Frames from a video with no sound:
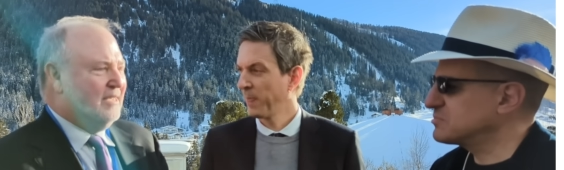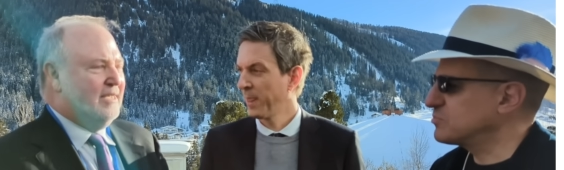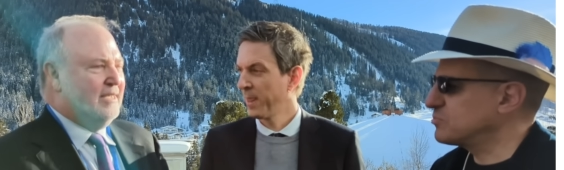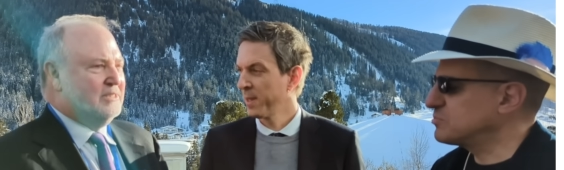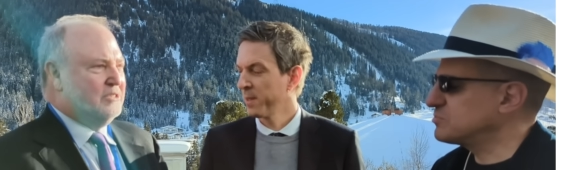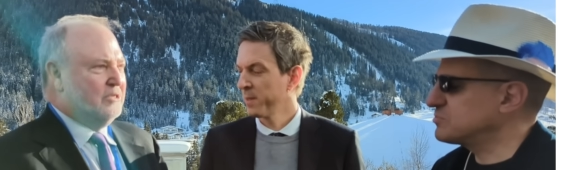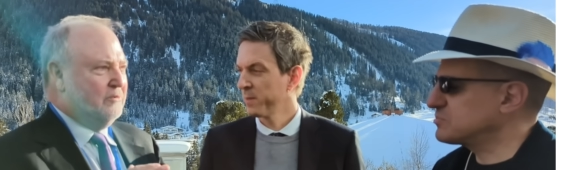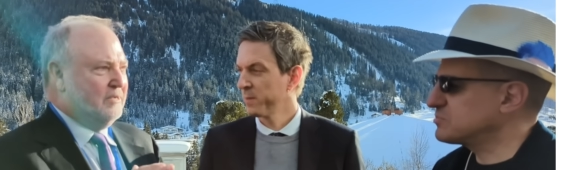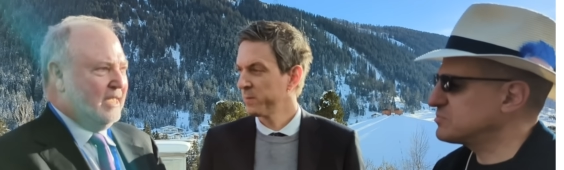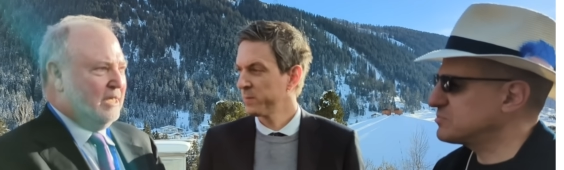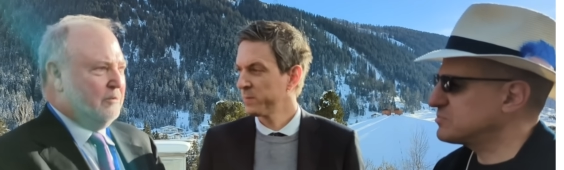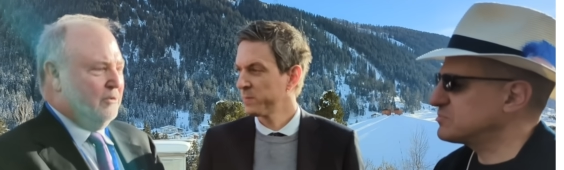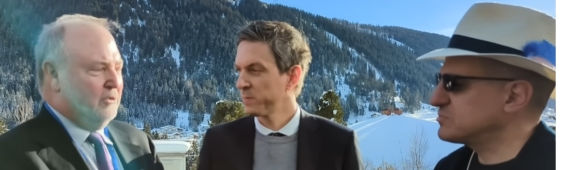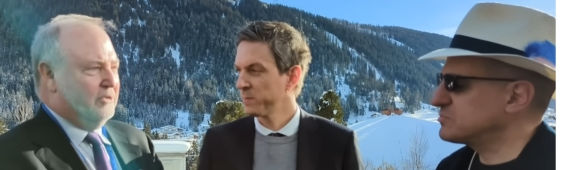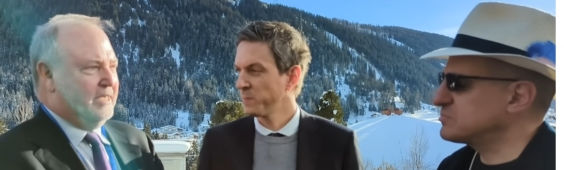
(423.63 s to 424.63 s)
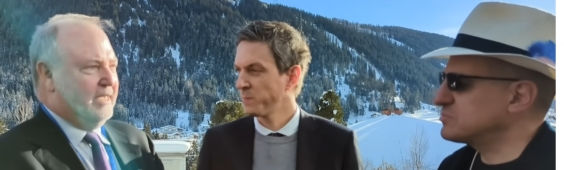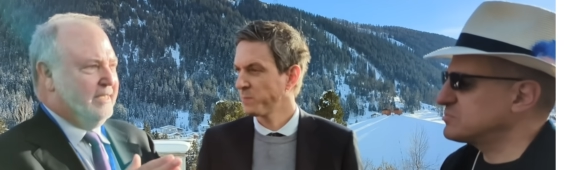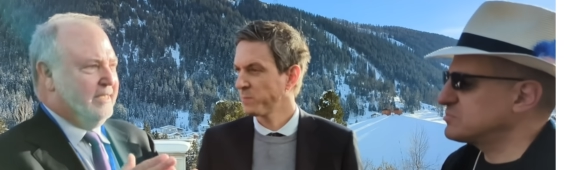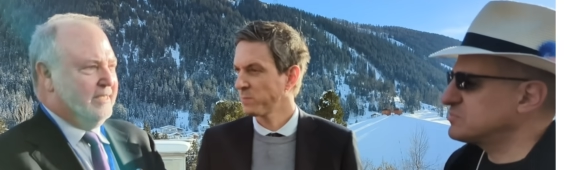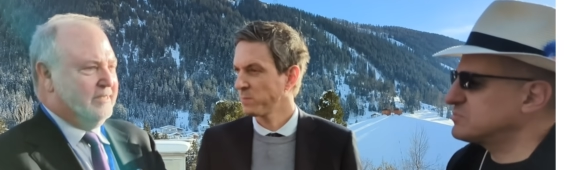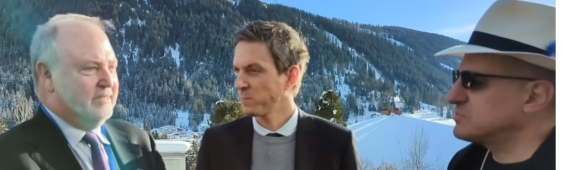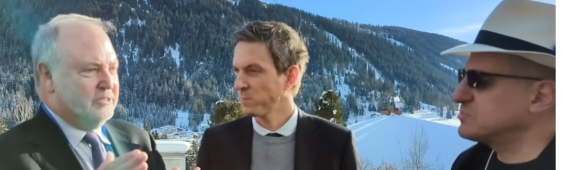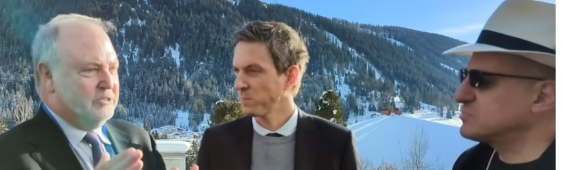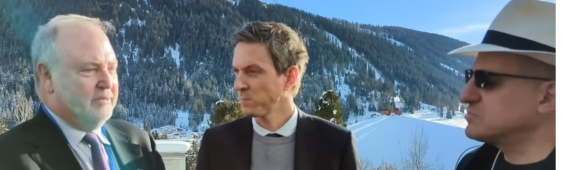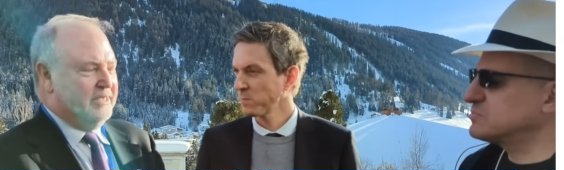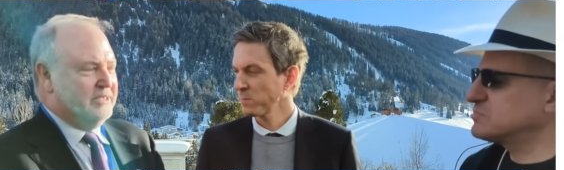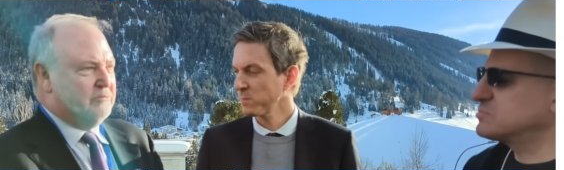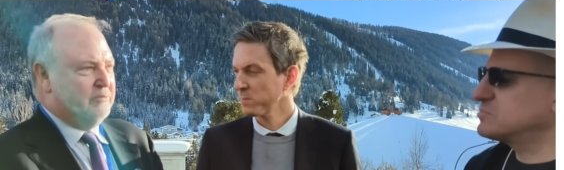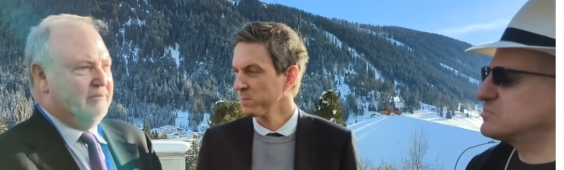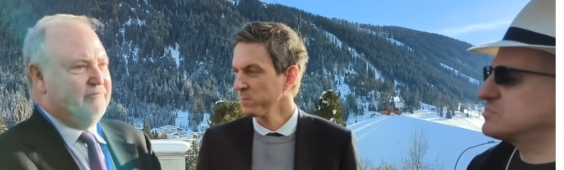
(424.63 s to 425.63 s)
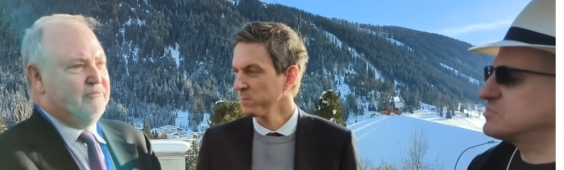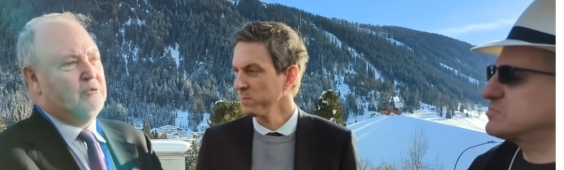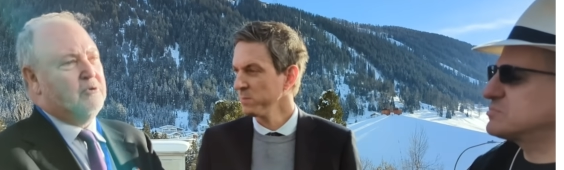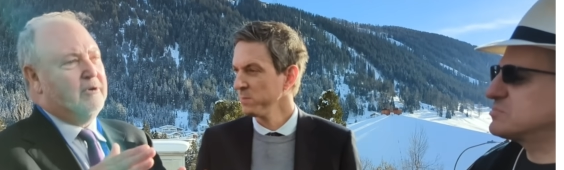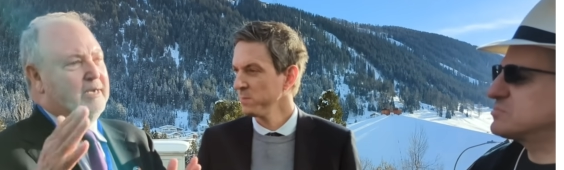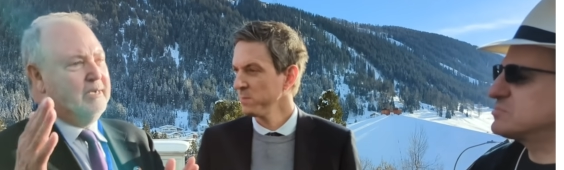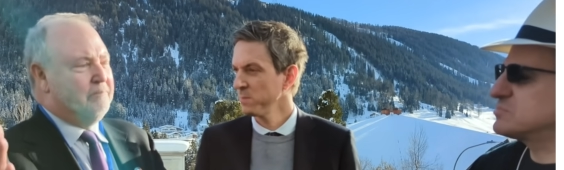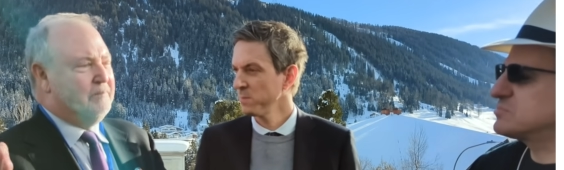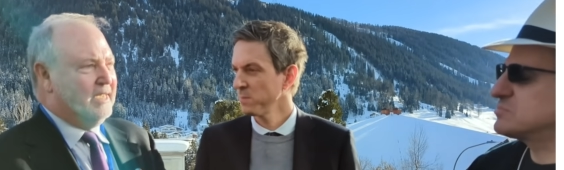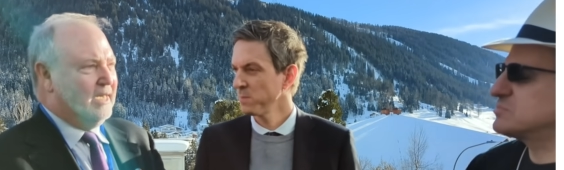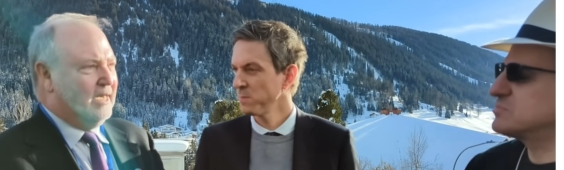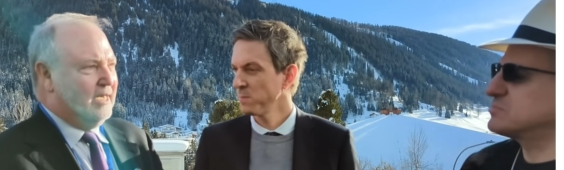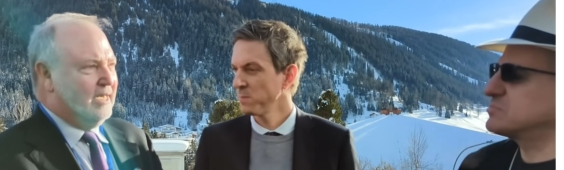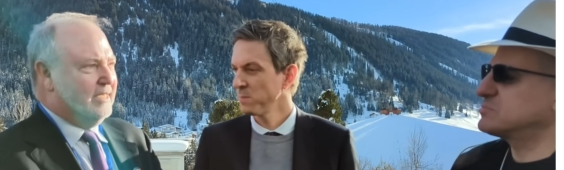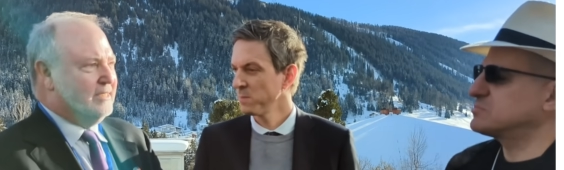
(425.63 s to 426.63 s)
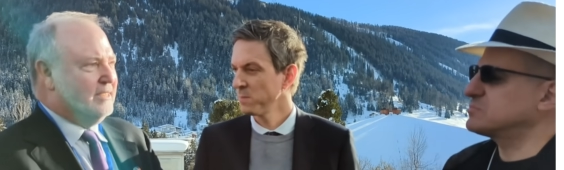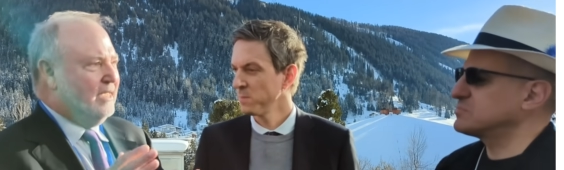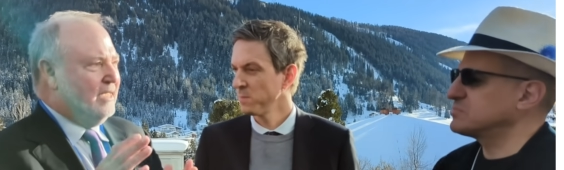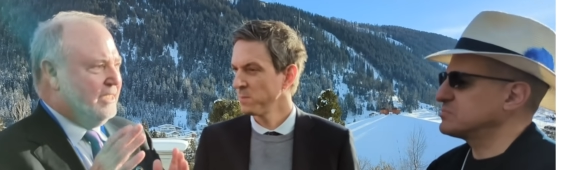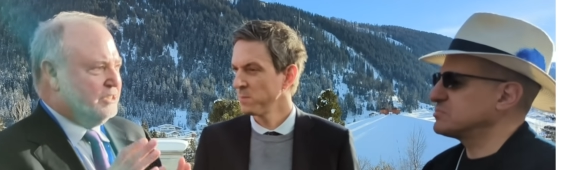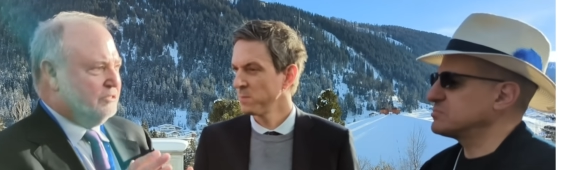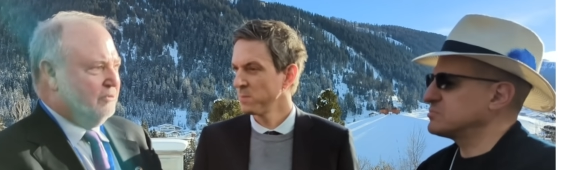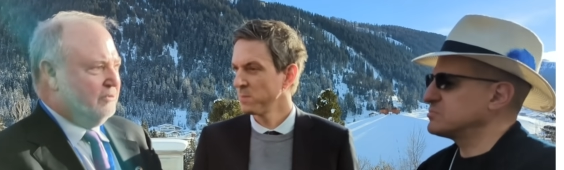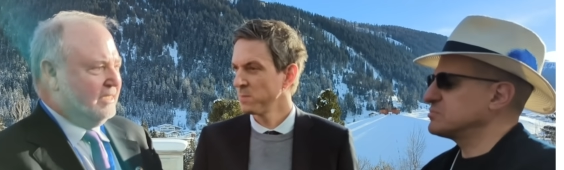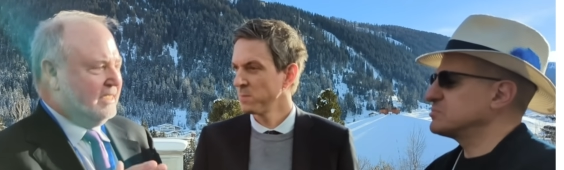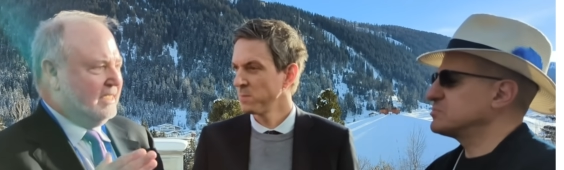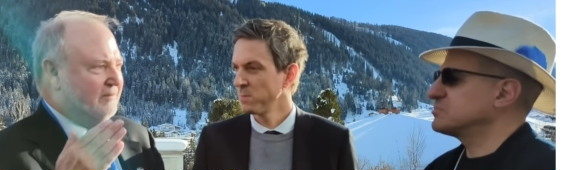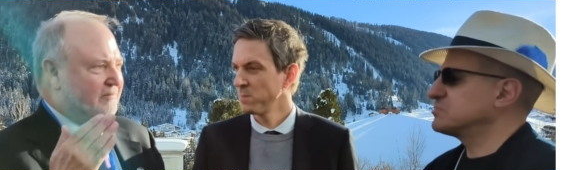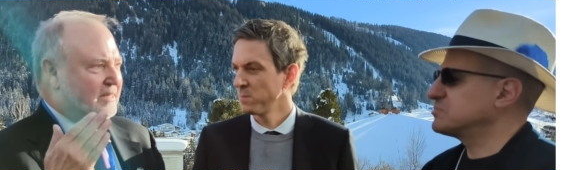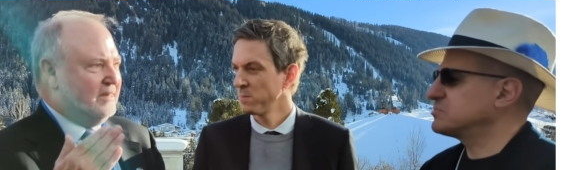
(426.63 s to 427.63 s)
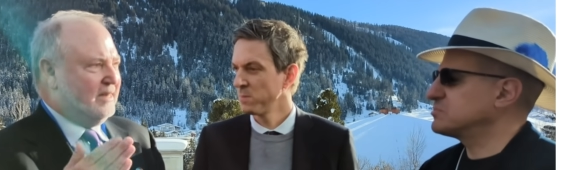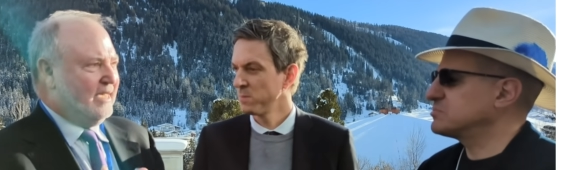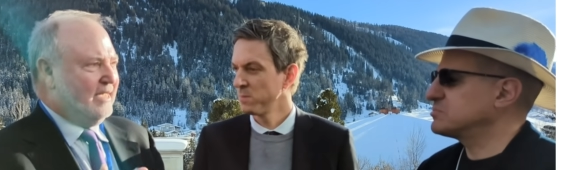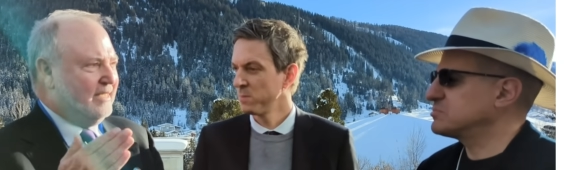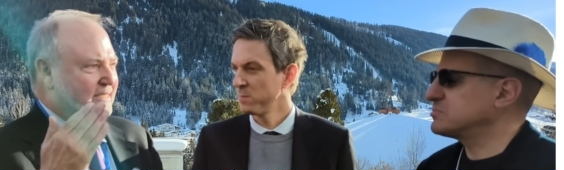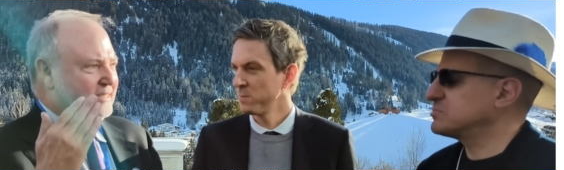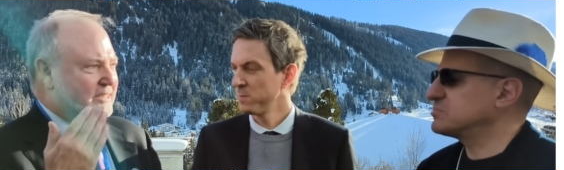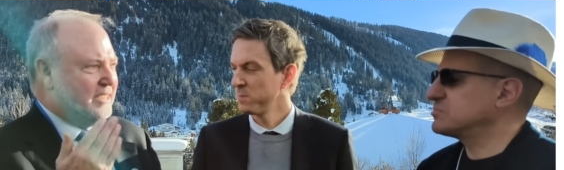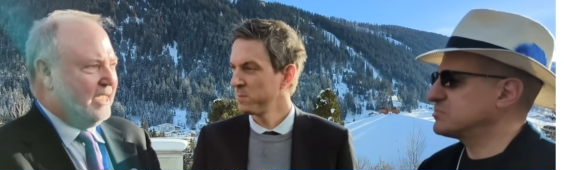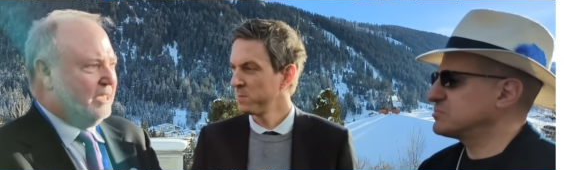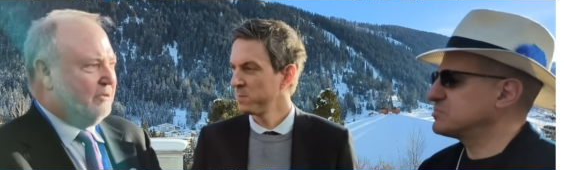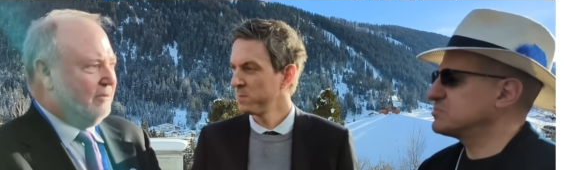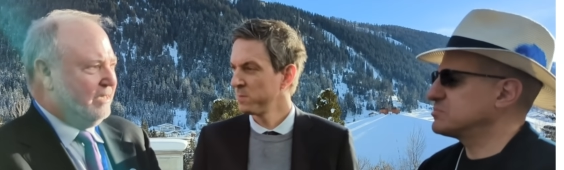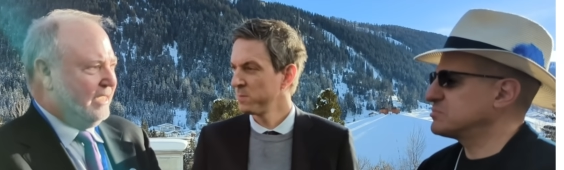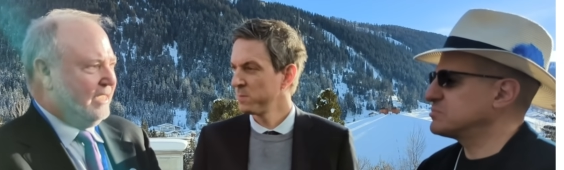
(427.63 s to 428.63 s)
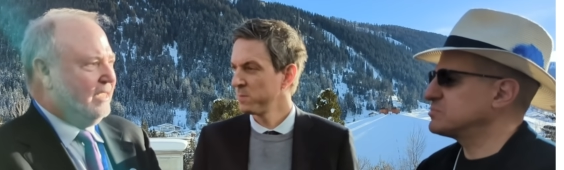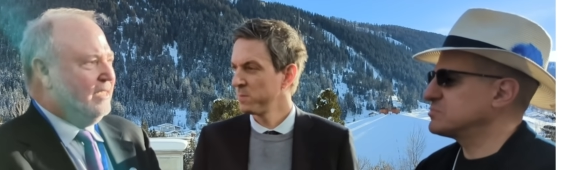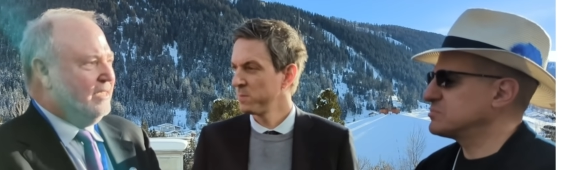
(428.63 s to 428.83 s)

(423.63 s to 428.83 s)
Speaker 1: And so now we're looking at 2024 and beyond It's really giving that integrity